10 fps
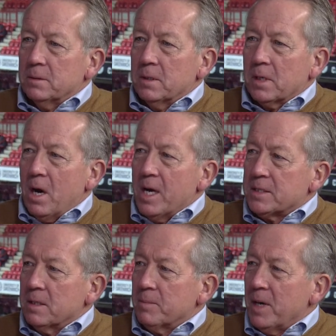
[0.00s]
the
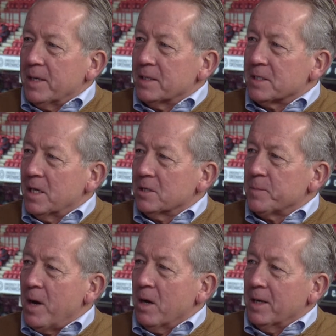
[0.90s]
guys that played at
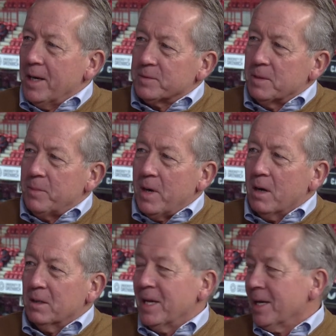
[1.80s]
Selhurst Park and Upton
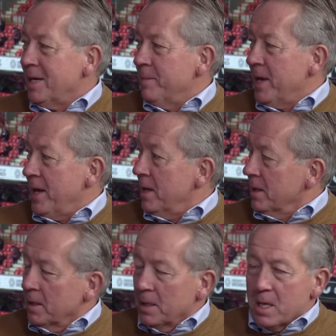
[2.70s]
Park and then come here,
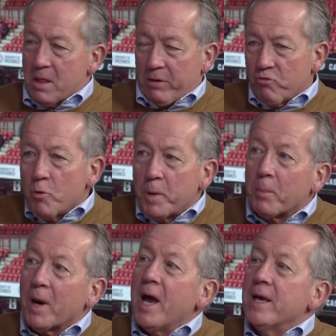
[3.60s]
that group
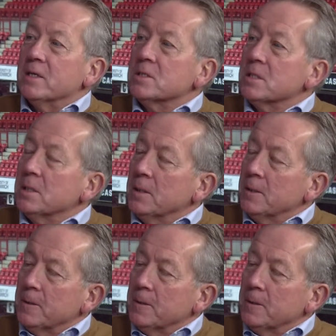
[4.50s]
of players,